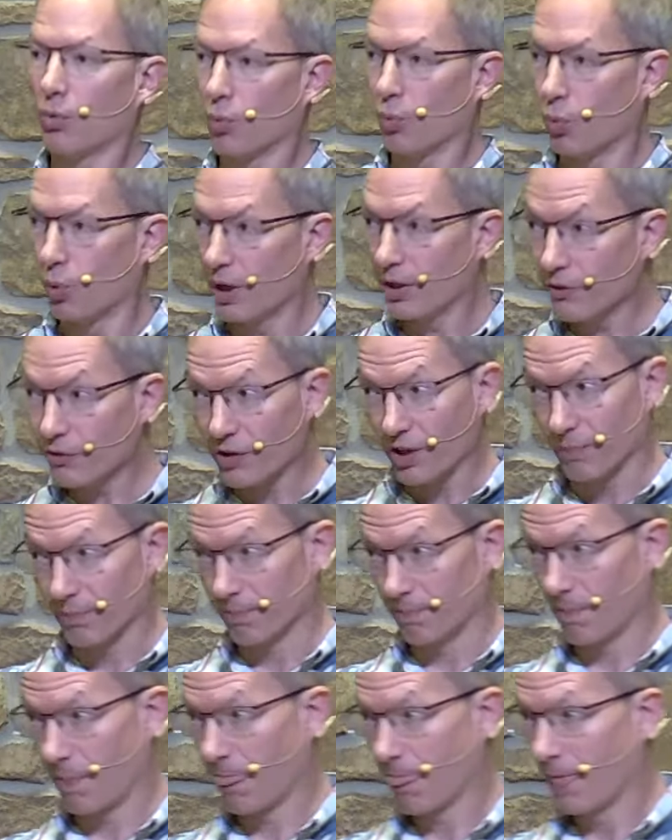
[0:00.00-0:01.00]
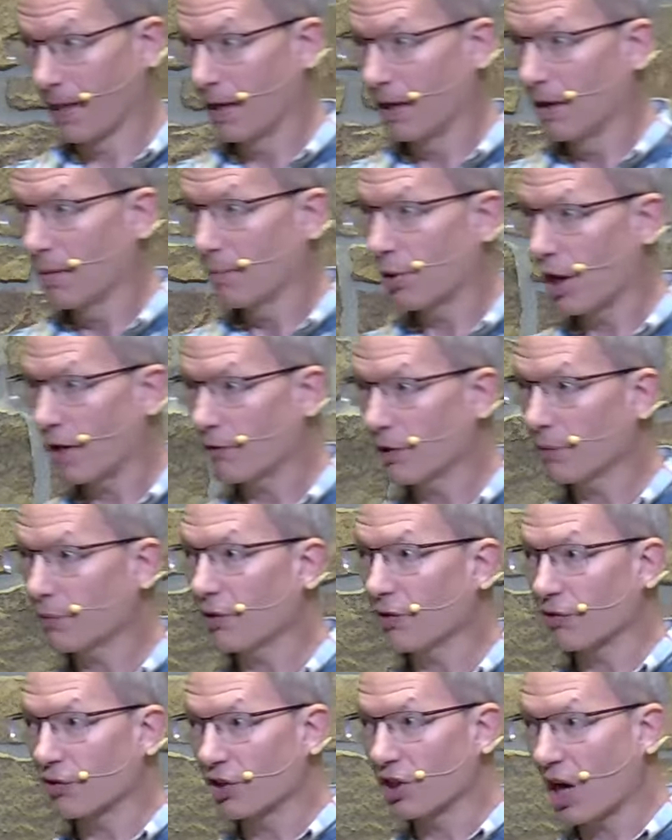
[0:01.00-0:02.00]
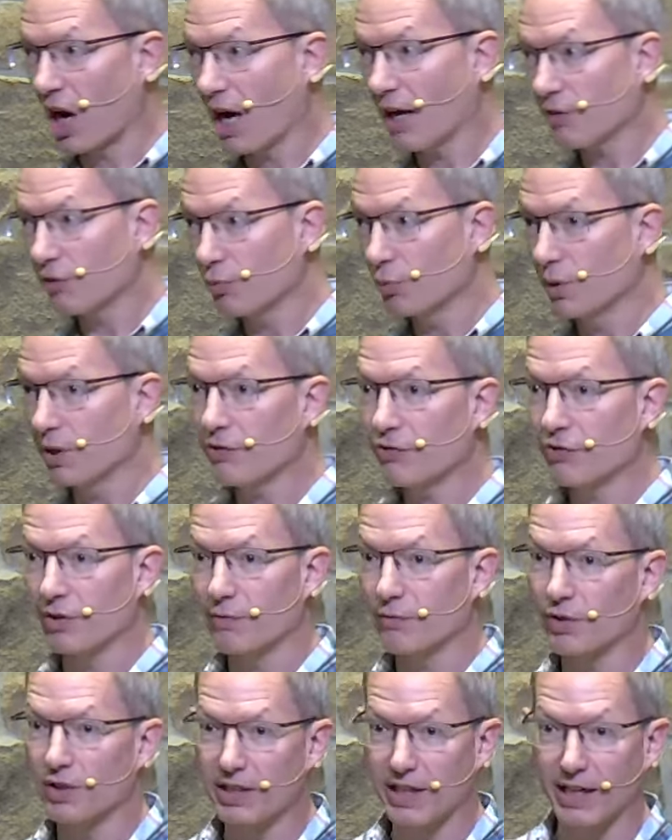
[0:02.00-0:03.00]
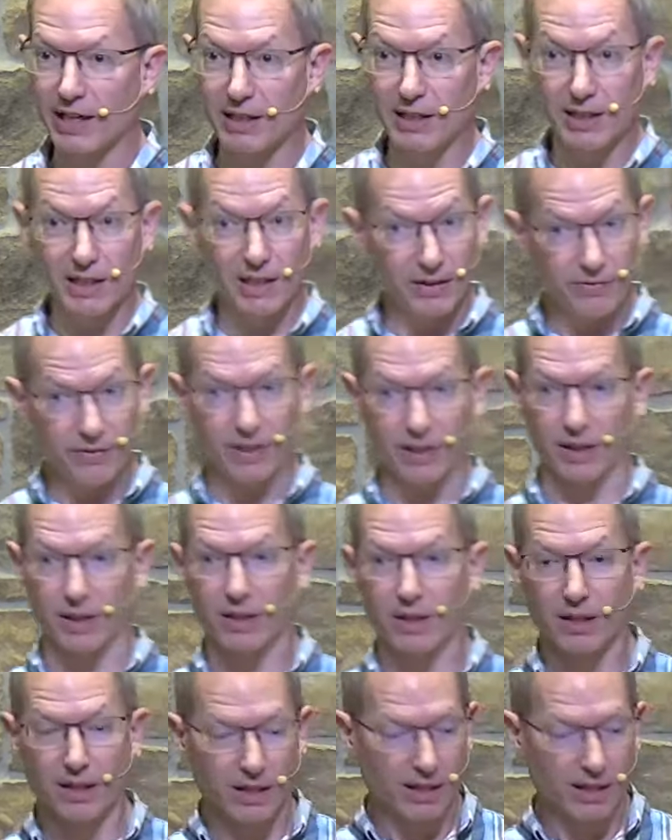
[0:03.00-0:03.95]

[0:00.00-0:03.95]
Wisdom. Proverbs is God's wisdom for daily living.